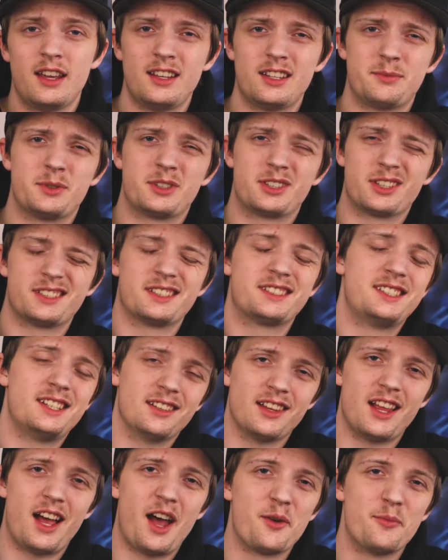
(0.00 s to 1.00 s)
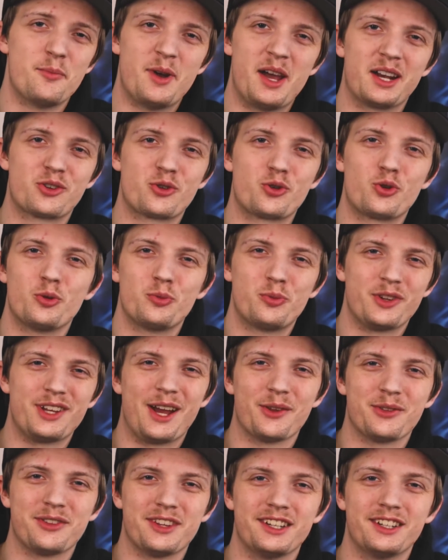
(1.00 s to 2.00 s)
is because I see a lot of bad Krul play
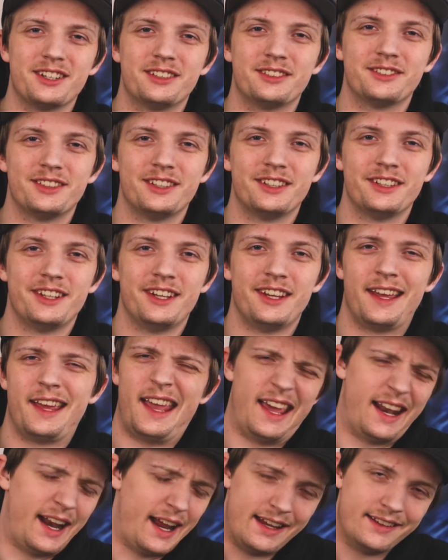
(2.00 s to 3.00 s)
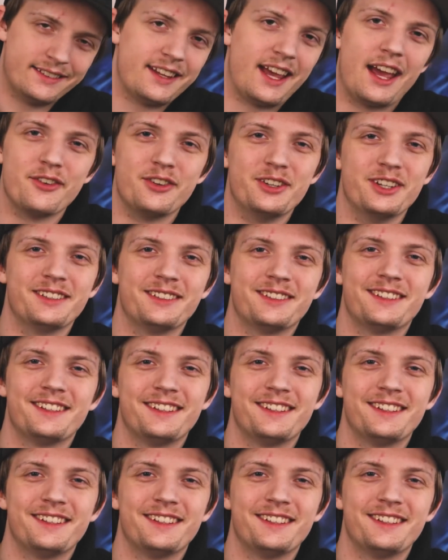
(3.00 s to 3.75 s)
out there, and I ain't having it.